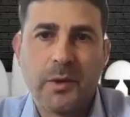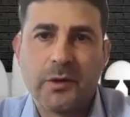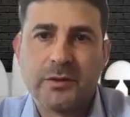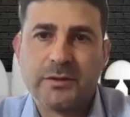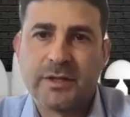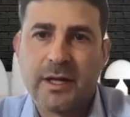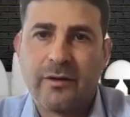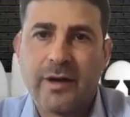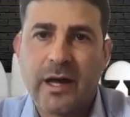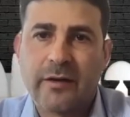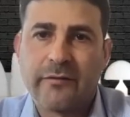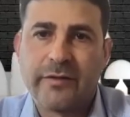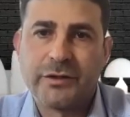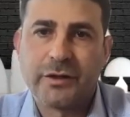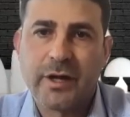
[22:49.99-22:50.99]
because they lack
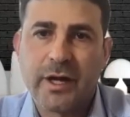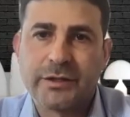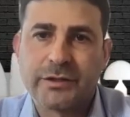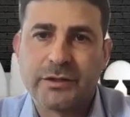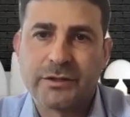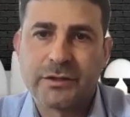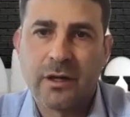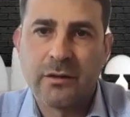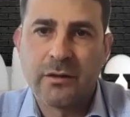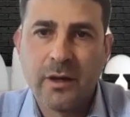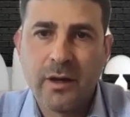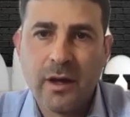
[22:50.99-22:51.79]
of education. So